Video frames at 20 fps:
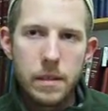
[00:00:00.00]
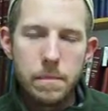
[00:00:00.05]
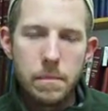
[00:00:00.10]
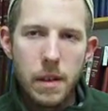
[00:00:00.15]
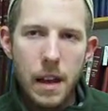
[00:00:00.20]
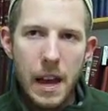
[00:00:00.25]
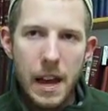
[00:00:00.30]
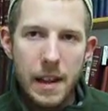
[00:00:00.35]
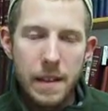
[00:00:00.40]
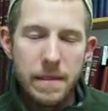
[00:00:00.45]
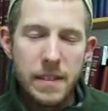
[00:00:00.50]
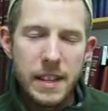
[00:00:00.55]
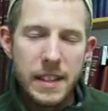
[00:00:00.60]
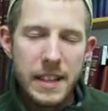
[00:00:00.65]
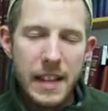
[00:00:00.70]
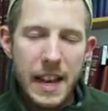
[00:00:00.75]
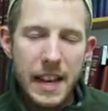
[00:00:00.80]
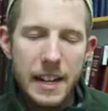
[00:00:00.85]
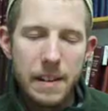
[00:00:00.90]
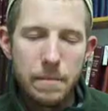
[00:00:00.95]
having
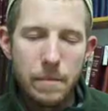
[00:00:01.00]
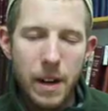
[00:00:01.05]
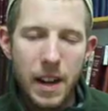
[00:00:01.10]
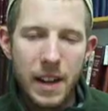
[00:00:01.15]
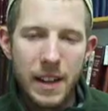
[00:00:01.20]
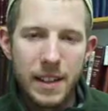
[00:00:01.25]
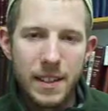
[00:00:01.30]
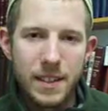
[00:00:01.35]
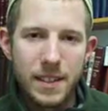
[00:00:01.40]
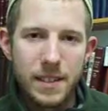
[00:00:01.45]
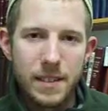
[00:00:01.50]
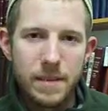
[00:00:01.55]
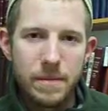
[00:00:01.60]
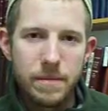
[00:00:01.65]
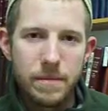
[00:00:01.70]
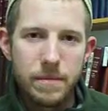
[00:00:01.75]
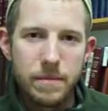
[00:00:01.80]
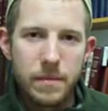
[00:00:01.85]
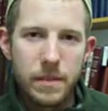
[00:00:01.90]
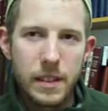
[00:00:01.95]
that in mind,
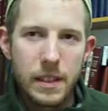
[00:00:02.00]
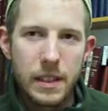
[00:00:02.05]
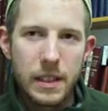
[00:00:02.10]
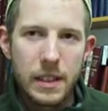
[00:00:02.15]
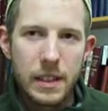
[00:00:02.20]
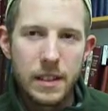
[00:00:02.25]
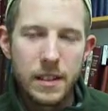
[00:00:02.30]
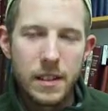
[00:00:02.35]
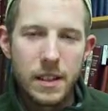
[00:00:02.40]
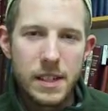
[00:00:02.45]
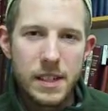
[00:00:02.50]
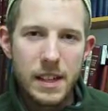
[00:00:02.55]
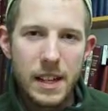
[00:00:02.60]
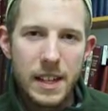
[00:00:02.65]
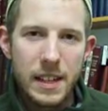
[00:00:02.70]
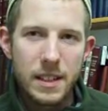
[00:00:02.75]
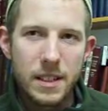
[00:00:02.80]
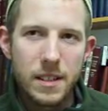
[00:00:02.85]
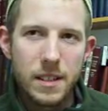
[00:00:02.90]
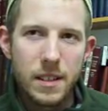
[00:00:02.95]
it does not